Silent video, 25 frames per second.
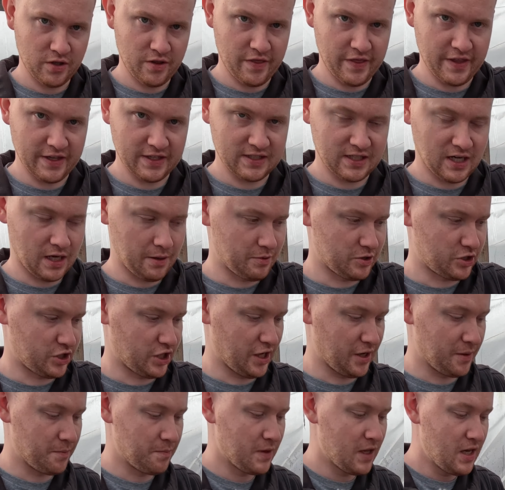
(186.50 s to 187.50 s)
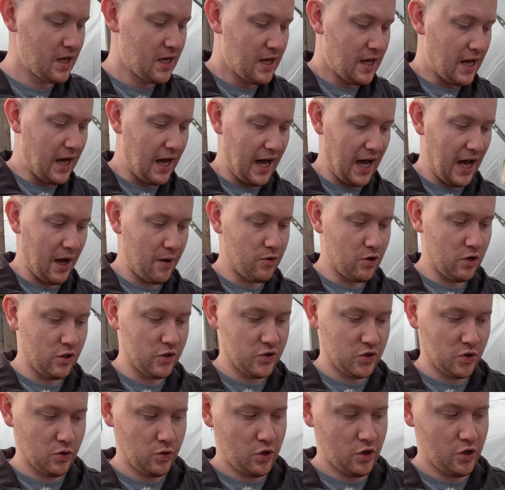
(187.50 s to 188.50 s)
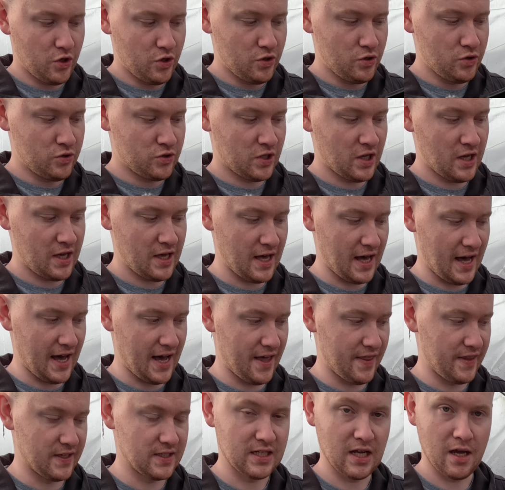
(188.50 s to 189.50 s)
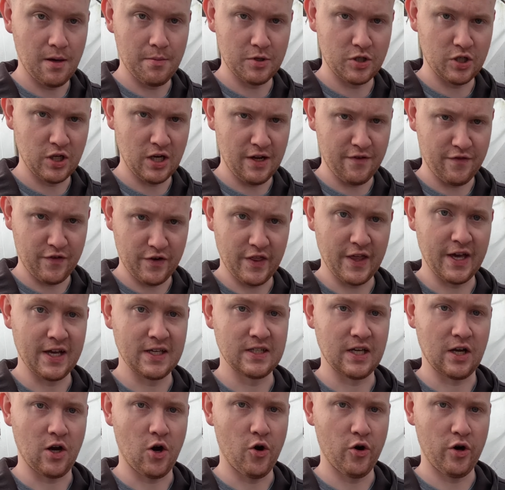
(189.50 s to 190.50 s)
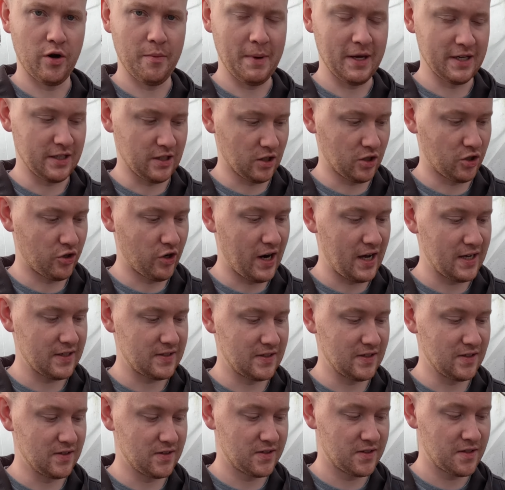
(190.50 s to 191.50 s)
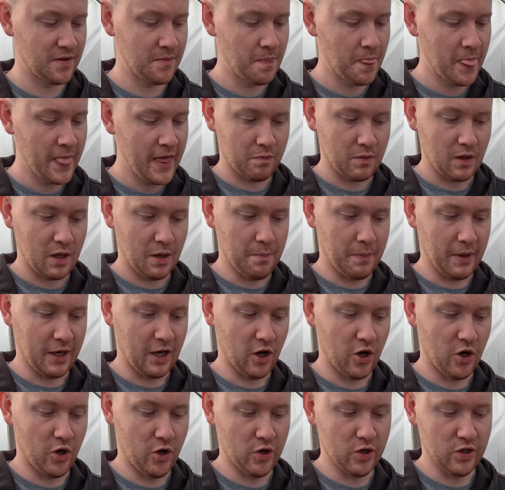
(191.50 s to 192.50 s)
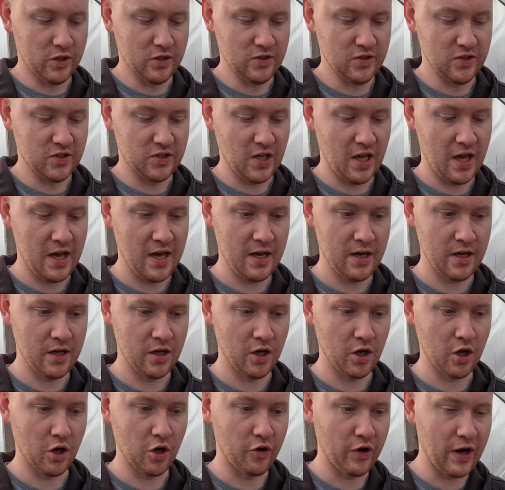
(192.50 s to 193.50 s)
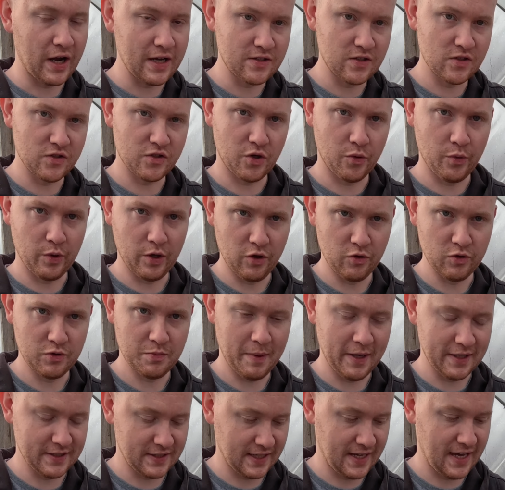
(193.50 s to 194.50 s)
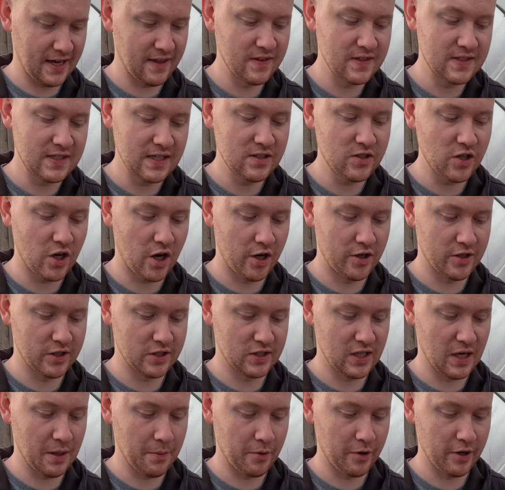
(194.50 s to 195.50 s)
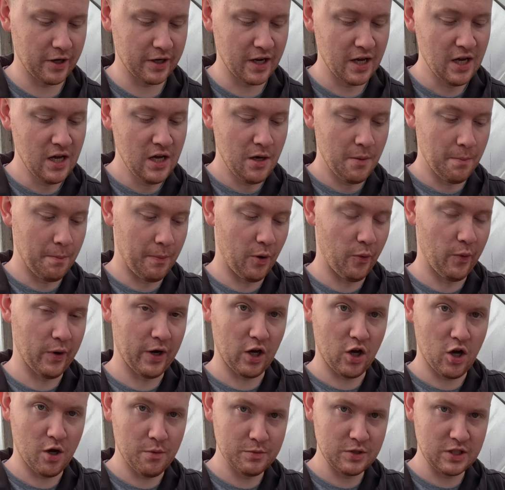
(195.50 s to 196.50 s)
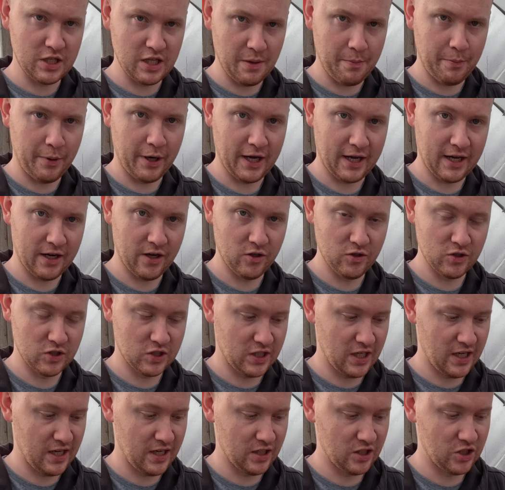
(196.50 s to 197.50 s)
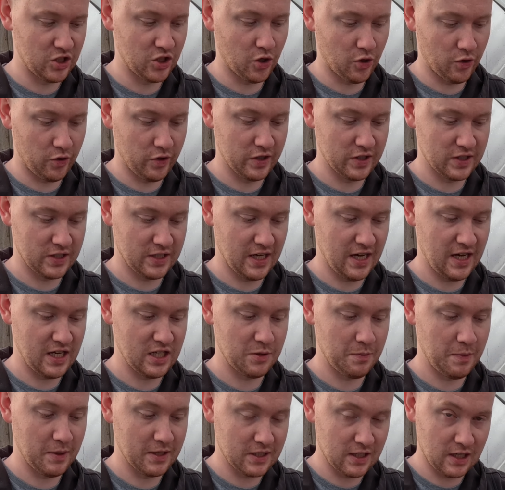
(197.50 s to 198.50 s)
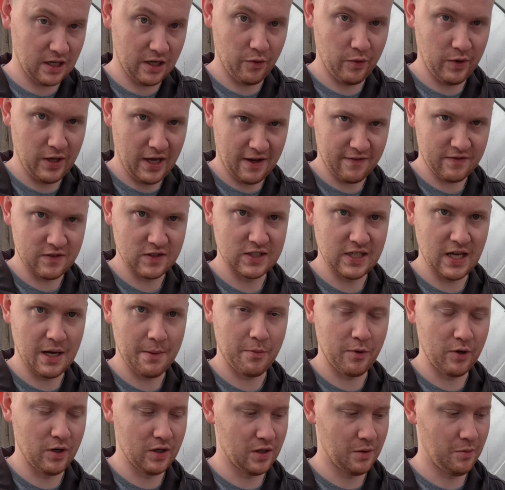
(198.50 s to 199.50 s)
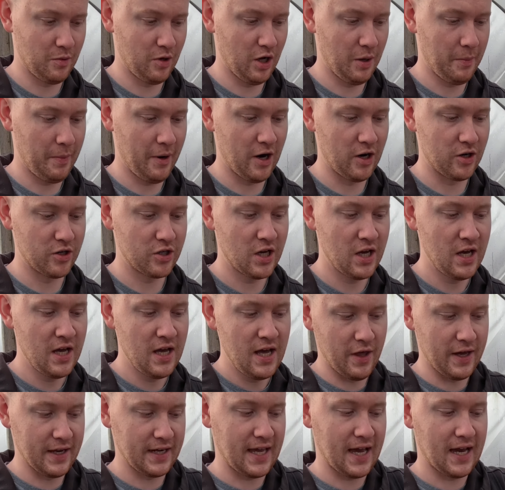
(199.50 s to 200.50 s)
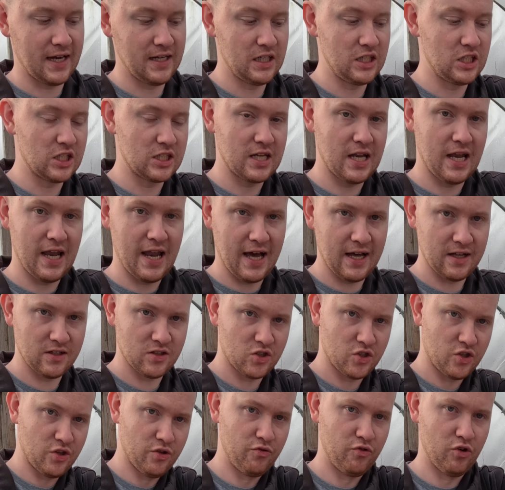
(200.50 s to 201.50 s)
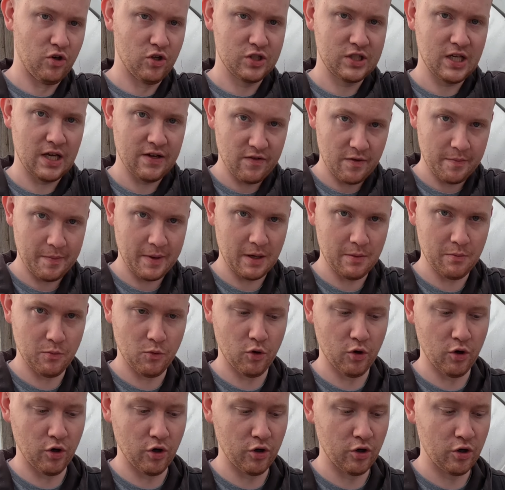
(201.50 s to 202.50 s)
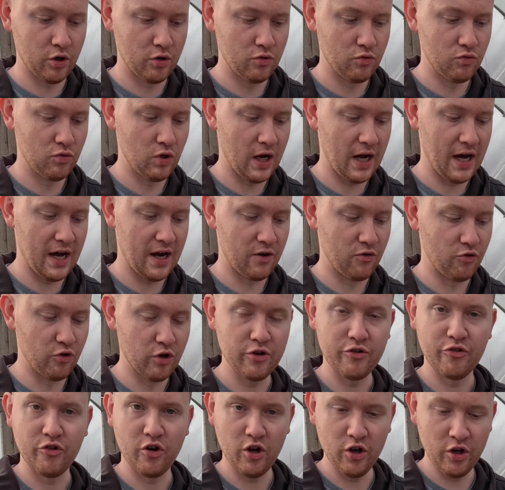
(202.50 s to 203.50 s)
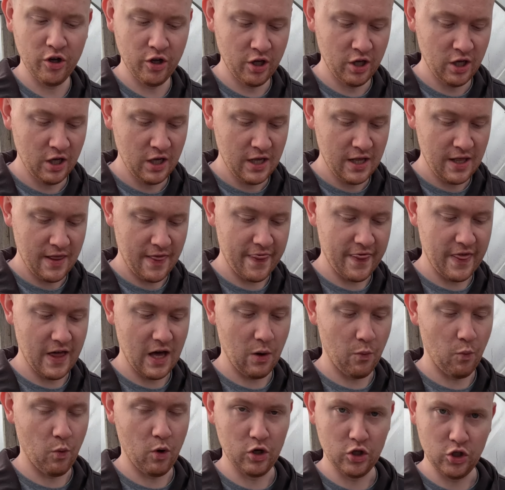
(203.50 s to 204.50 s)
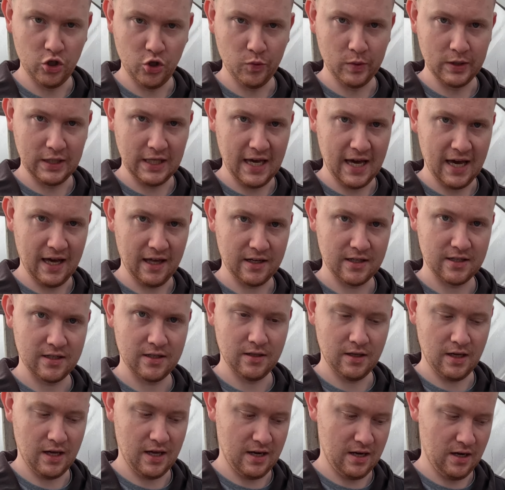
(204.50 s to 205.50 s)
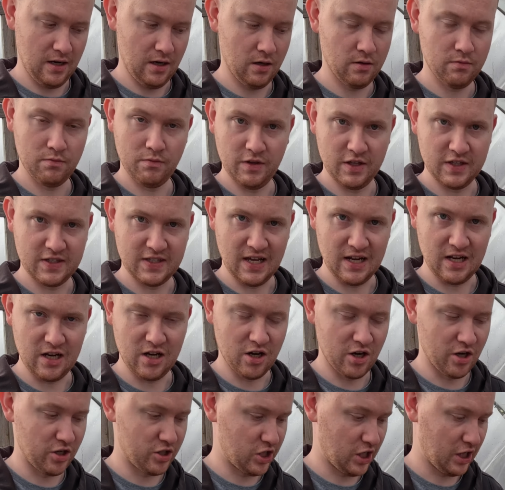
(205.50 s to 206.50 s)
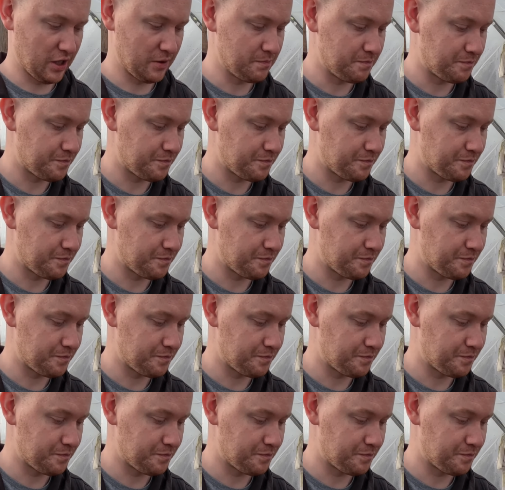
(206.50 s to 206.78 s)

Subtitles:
this type of tray. I would also use this type of tray for things like ornamental grasses, because grasses are one of those plants, again, the seeds are hard to separate, but when it comes to the pricking out stage, or the stage basically where you have to separate them all apart, it kind of just lets the roots have a bit more root run than what you would get in the cellular tray.